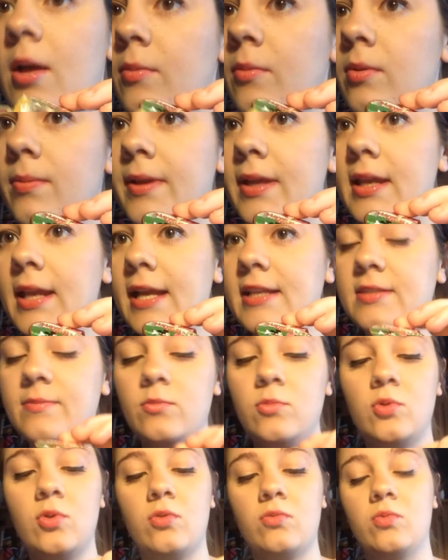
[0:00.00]
probably going to get
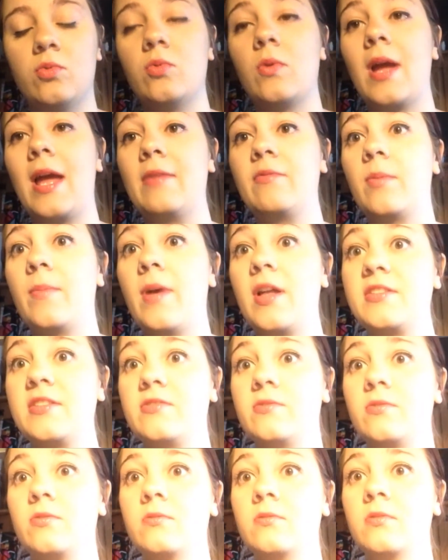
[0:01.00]
some more Aurora and
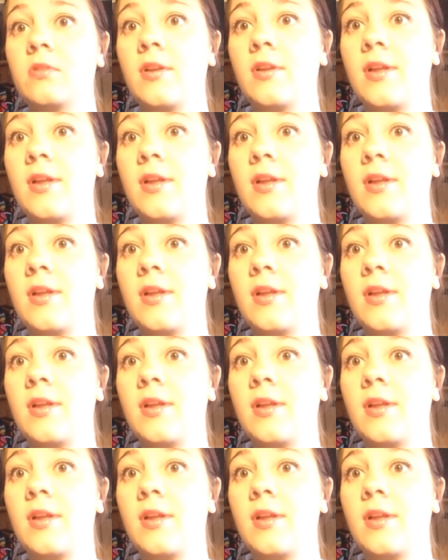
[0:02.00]
Rapunzel.